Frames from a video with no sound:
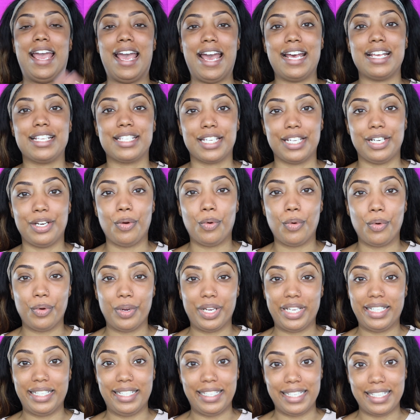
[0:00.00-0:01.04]
as an
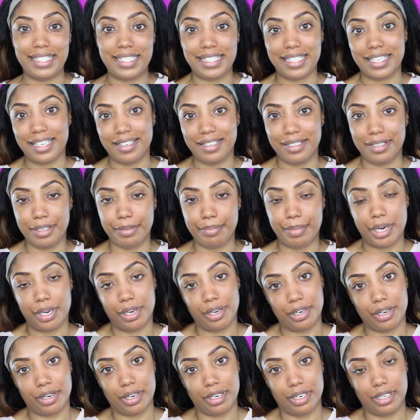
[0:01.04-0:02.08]
oily skin
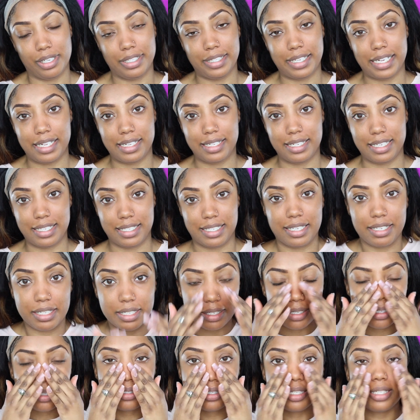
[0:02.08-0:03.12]
girl, that doesn't
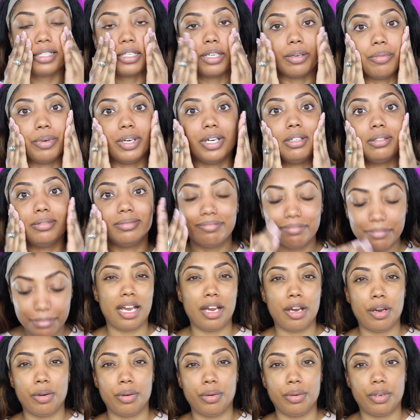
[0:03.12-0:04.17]
sit well.
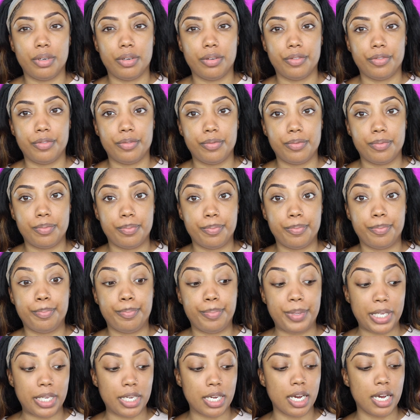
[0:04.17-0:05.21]
Now,
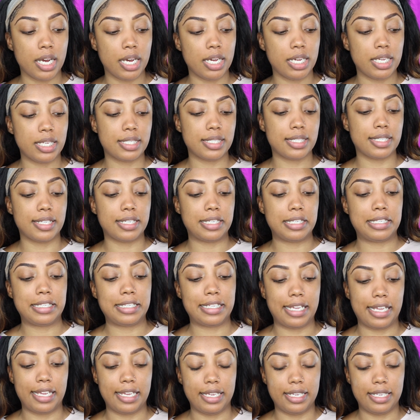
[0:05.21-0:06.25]
because this
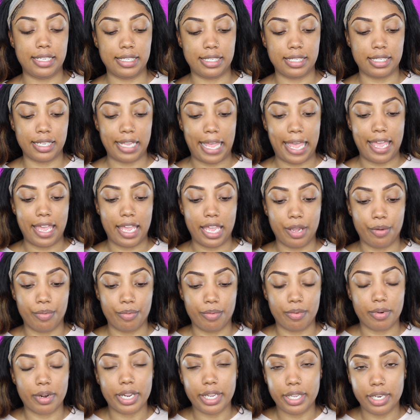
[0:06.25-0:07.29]
is a
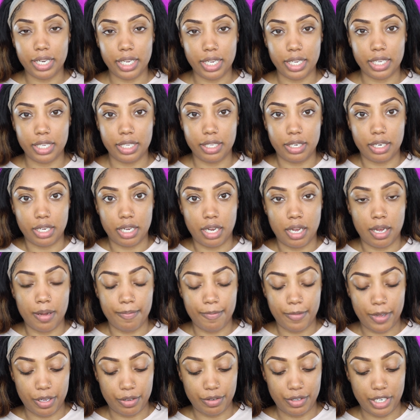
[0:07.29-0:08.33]
radiant
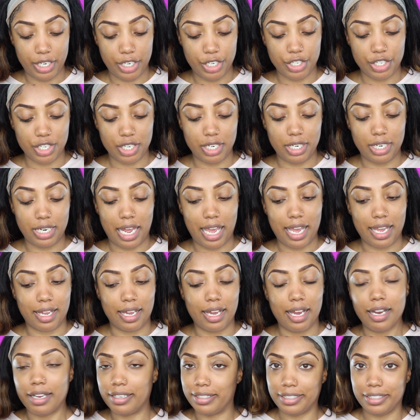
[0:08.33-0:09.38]
foundation, I
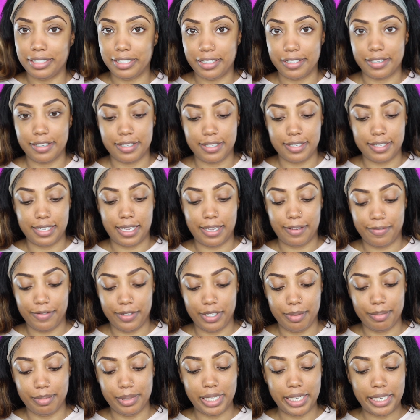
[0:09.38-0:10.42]
kind of need a
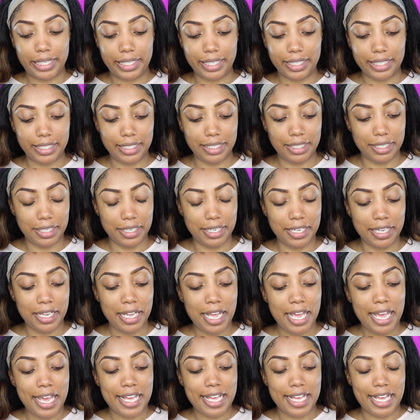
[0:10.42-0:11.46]
safety blanket.
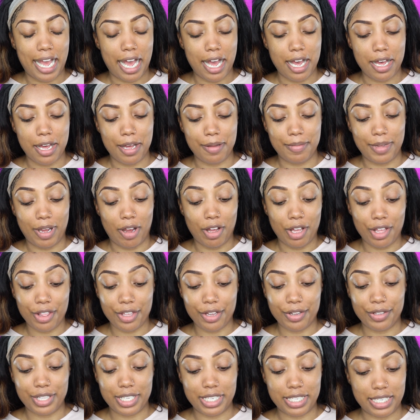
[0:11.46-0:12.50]

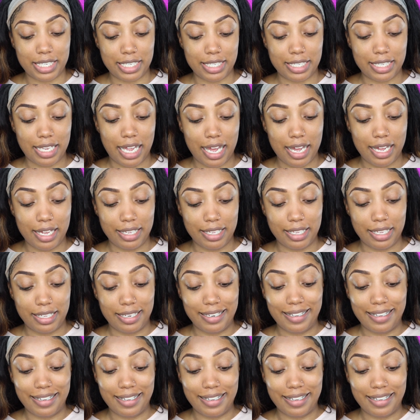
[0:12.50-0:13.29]
Although this is not